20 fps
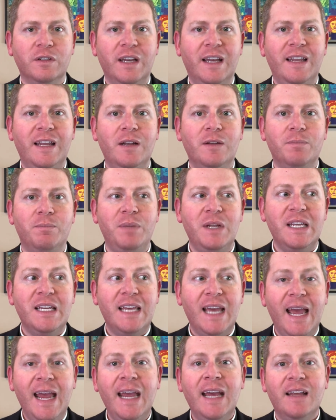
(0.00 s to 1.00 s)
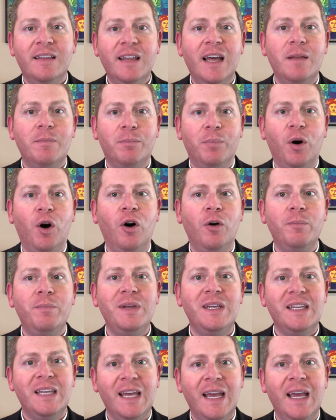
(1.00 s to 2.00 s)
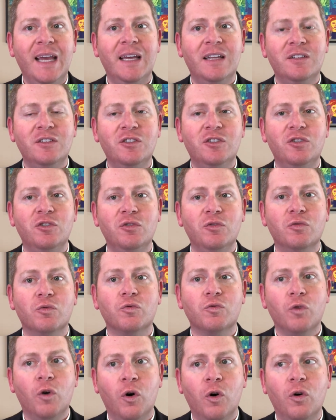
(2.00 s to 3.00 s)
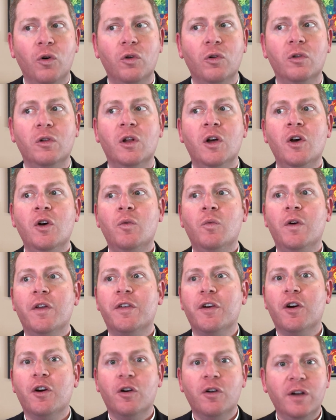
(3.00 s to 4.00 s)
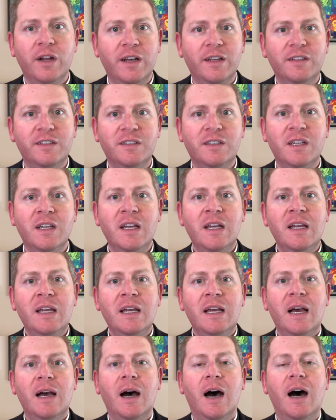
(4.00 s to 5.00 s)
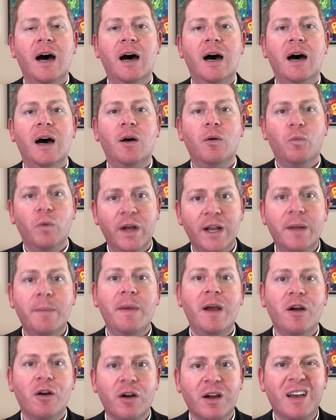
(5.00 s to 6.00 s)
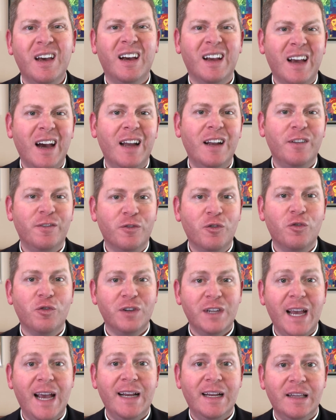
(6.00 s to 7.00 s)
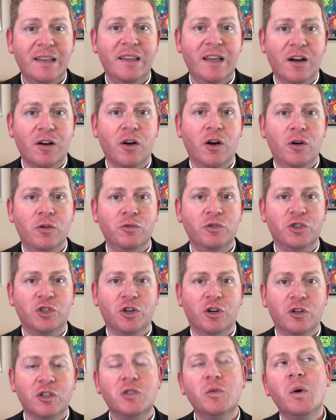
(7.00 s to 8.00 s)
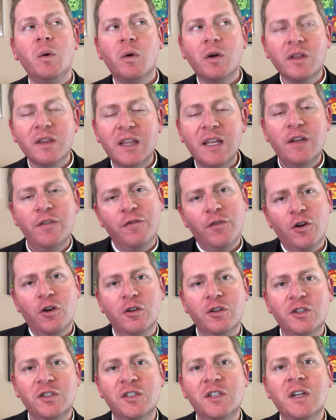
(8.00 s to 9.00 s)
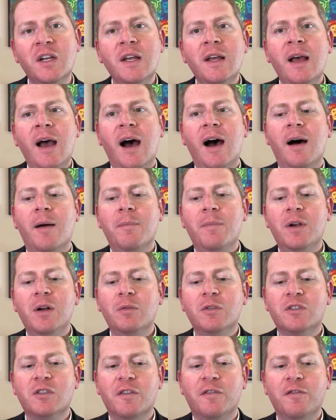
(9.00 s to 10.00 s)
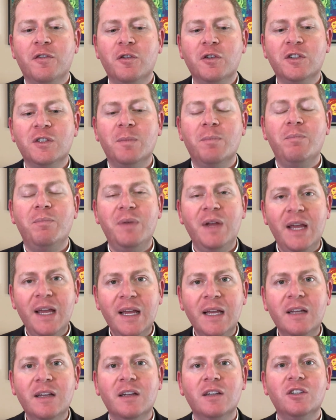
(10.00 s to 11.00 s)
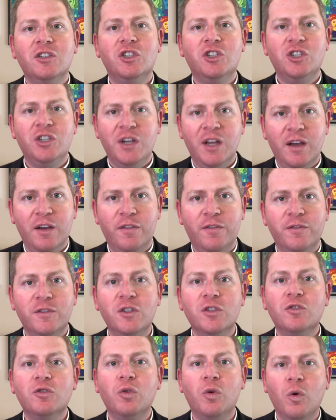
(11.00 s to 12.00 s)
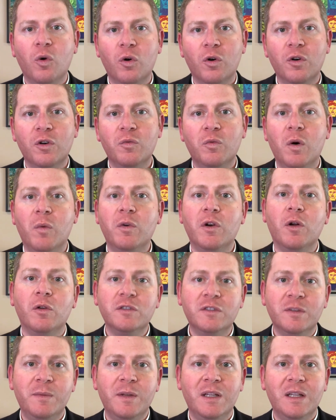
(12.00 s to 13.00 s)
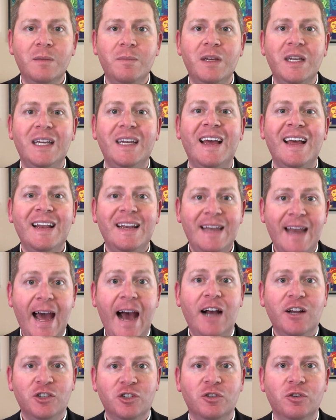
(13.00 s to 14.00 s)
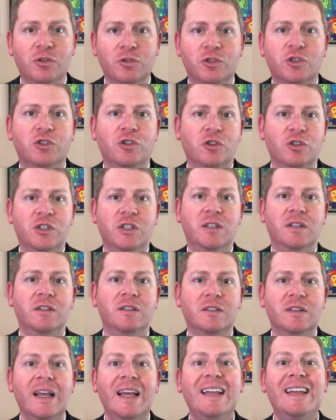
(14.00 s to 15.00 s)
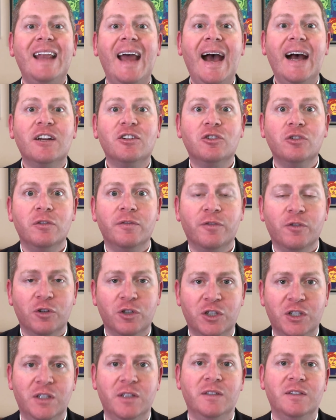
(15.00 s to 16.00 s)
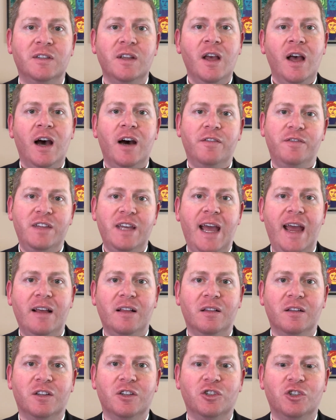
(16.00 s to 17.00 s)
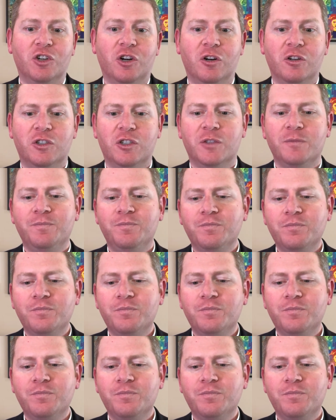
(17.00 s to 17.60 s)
And that ball began to roll with earnest when America kind of created their own church. We weren't the first, but it was the first big shift toward what would ultimately be national churches, national versions of the Anglican Church.